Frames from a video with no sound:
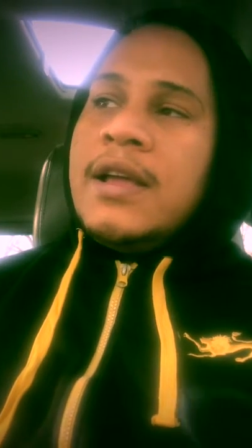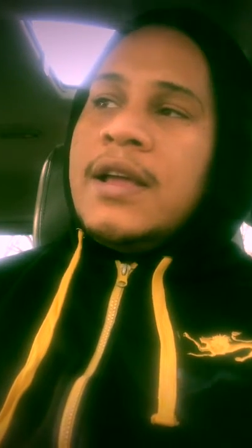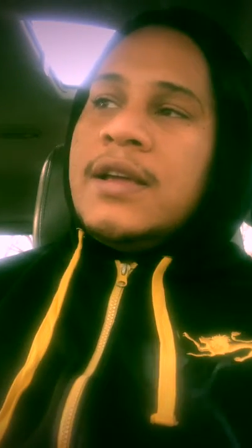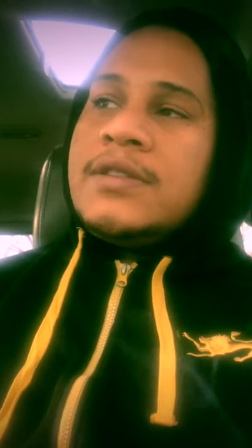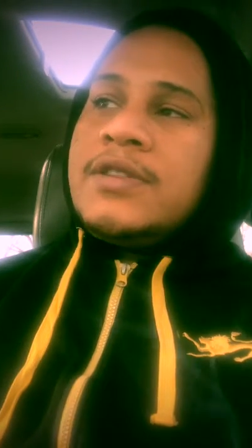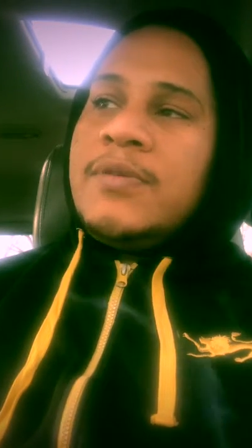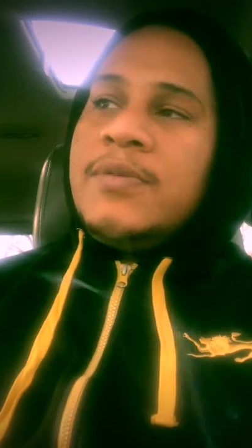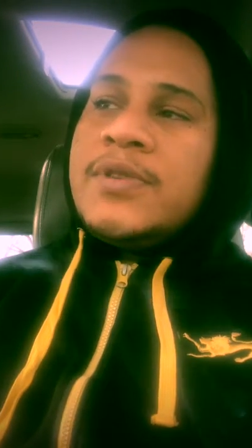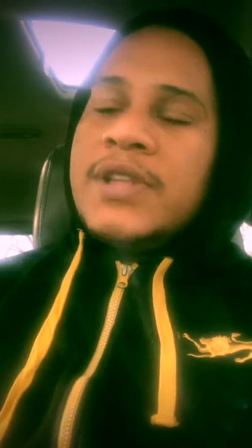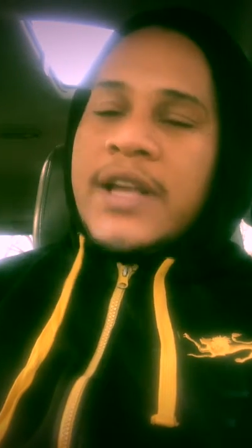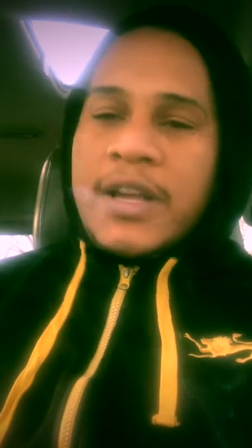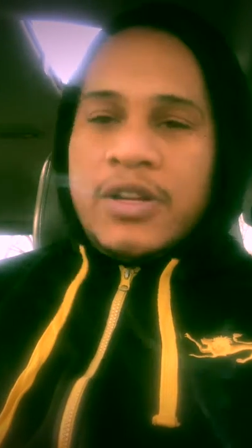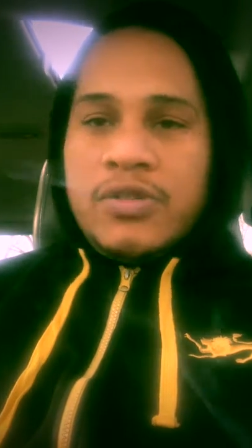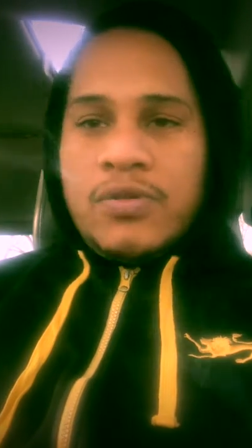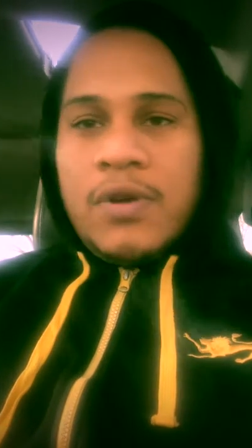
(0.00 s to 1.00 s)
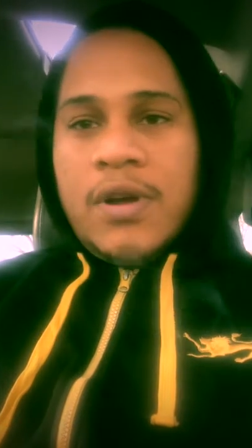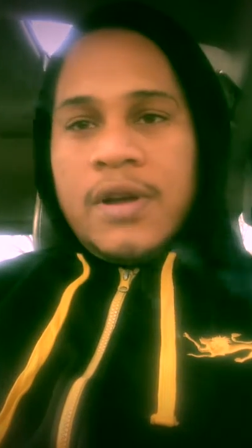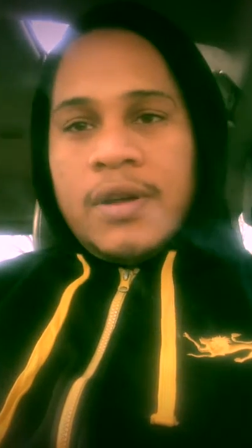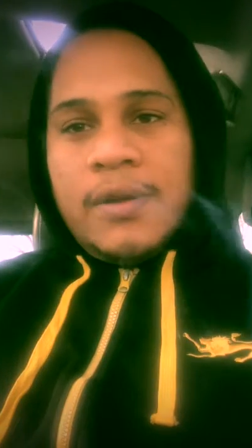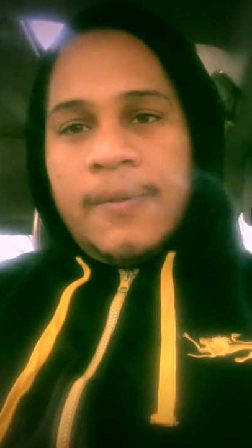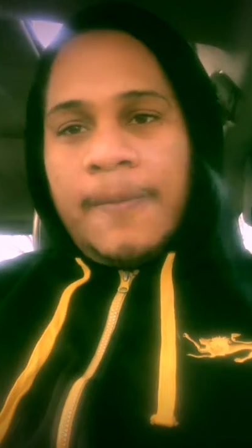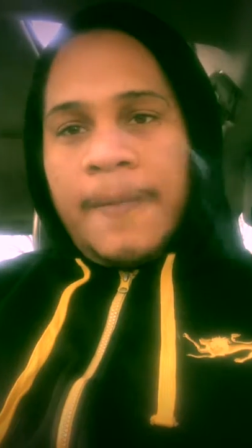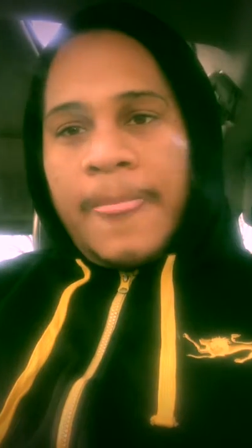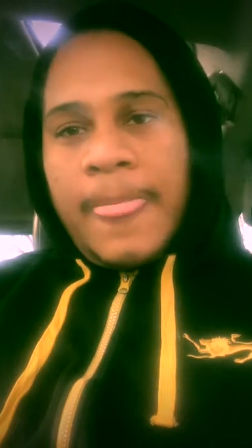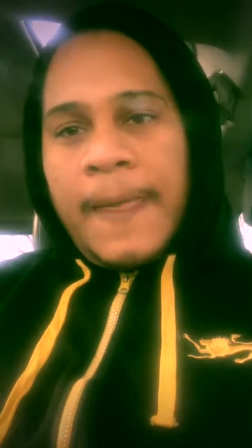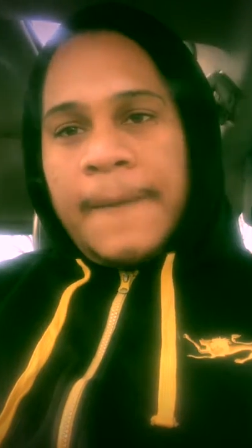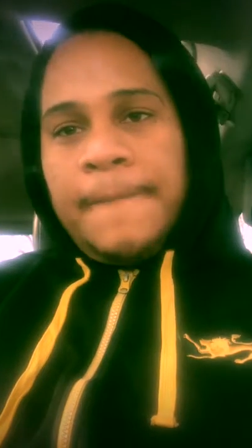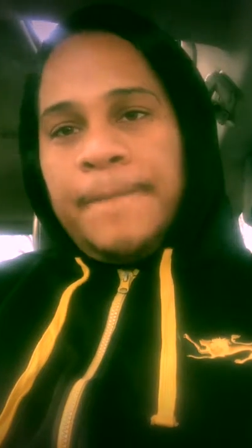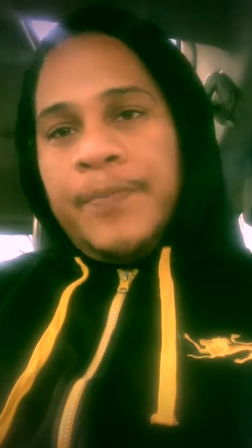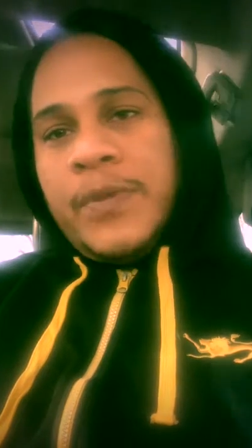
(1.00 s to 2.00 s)
it's almost like a drug,
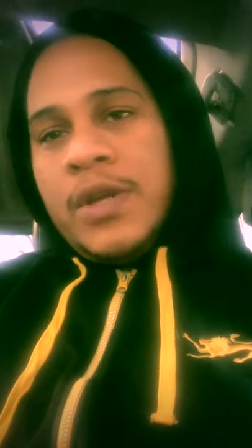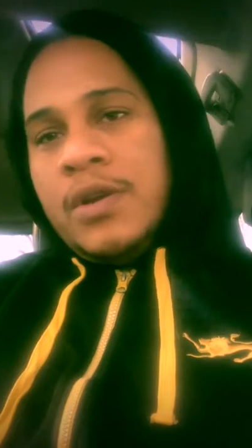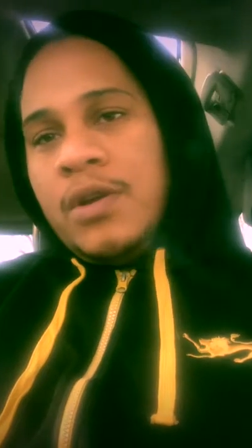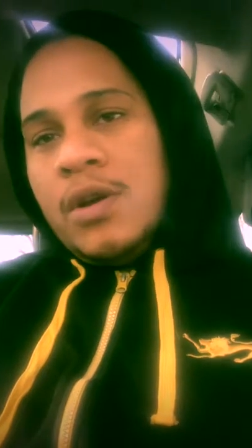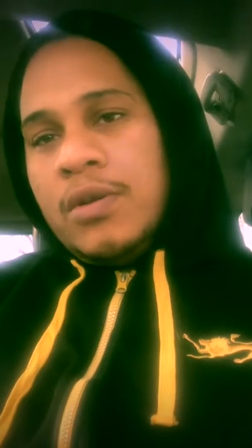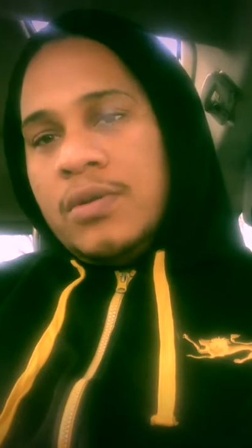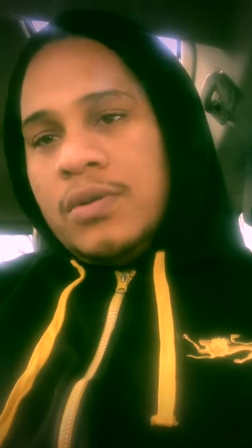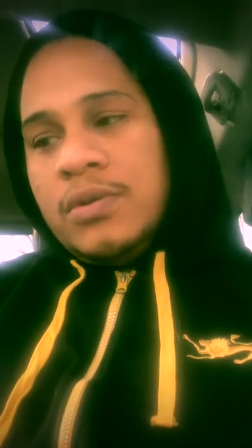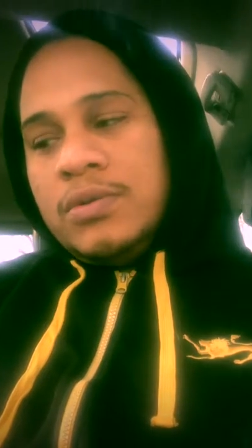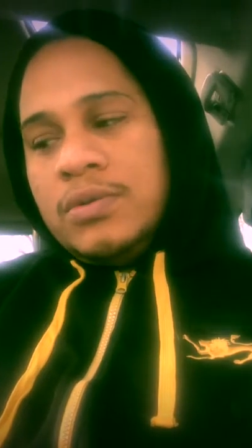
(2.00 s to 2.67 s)
you know.